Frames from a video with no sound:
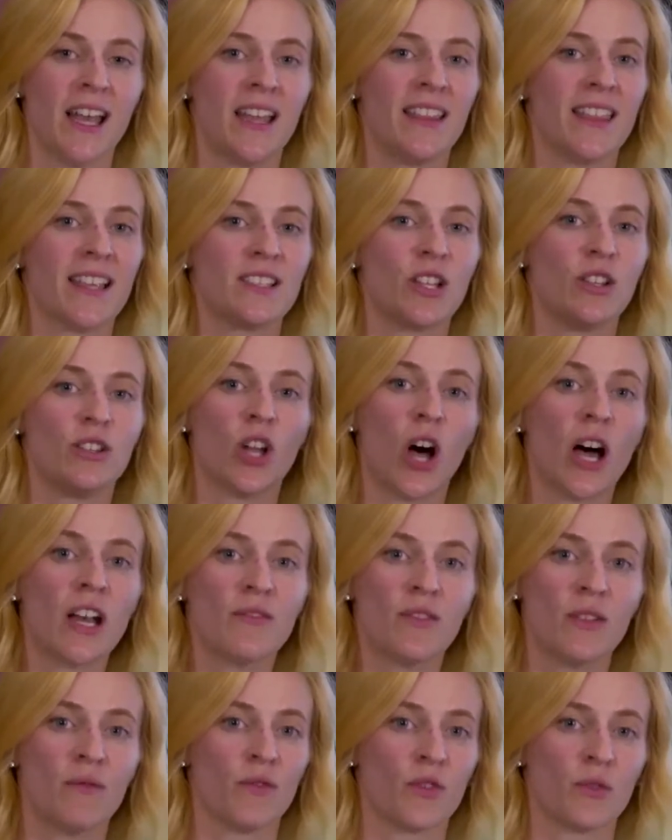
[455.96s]
that's a lot
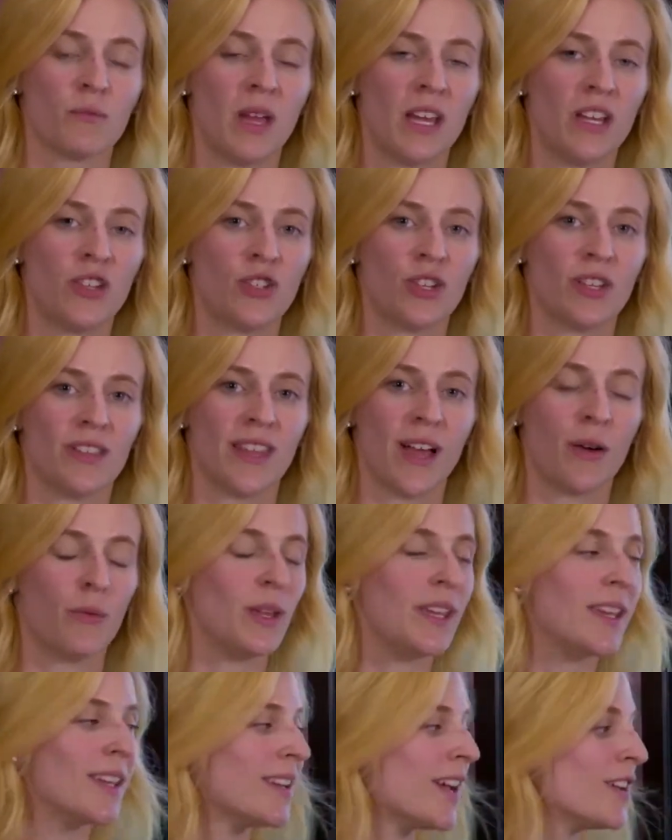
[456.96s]
of information that
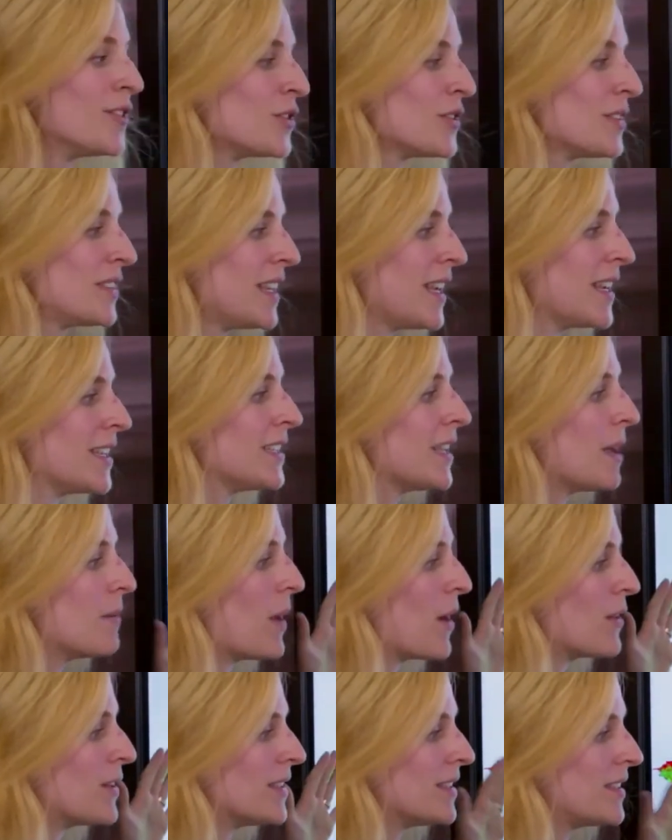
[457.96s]
we can understand
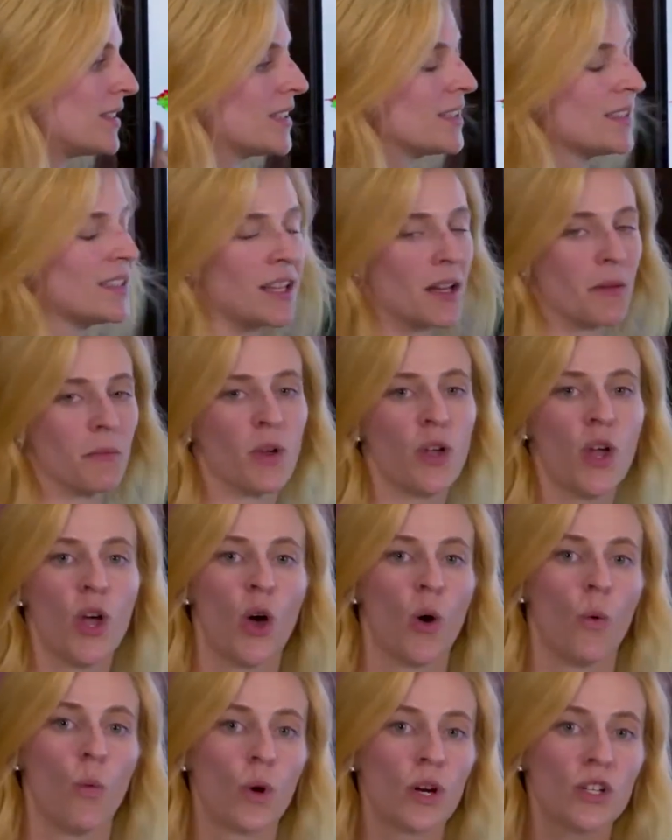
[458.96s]
about a system.
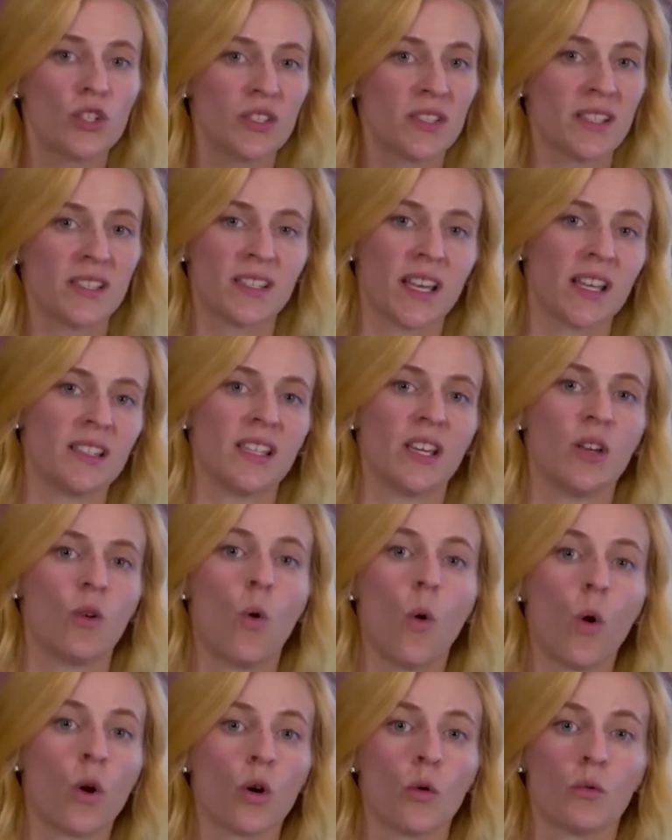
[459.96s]
We're just assessing
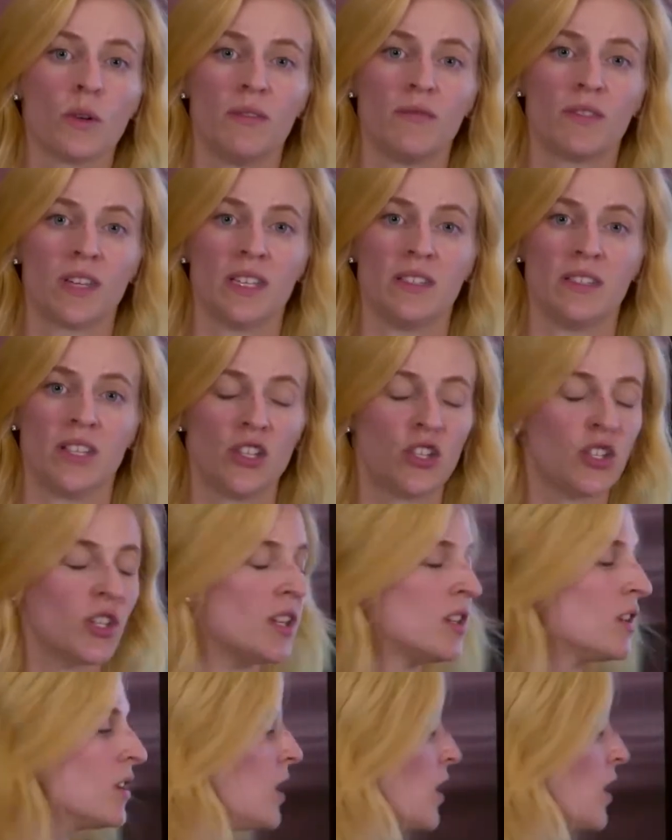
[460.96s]
coral reef condition,